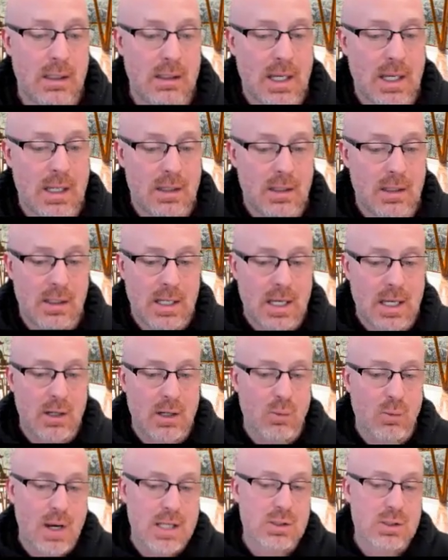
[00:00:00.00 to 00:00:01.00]
get
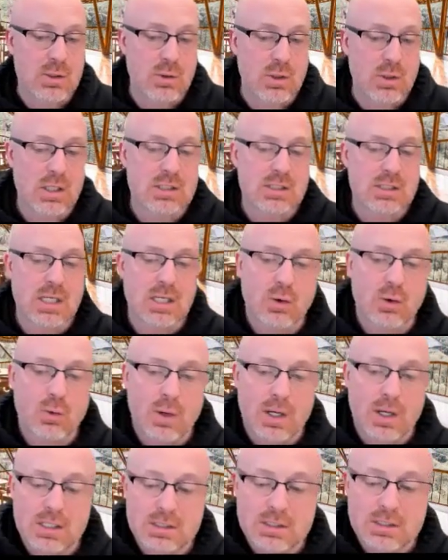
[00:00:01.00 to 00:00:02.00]
it right so you can see the
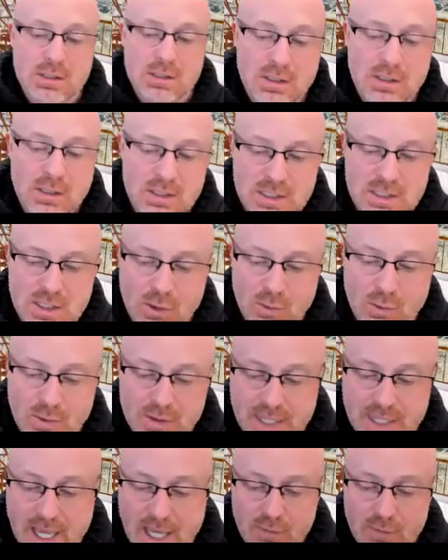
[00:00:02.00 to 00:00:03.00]
quiz and deal
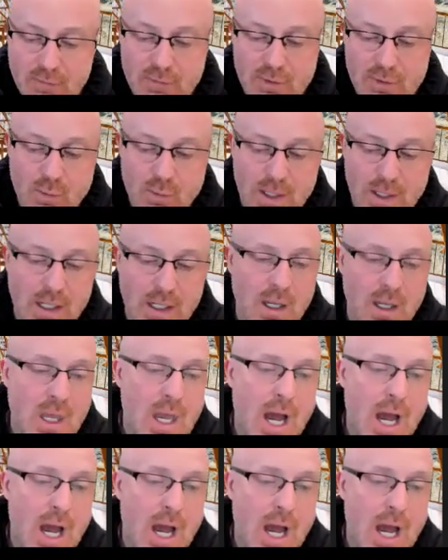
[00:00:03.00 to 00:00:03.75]
with that over the week.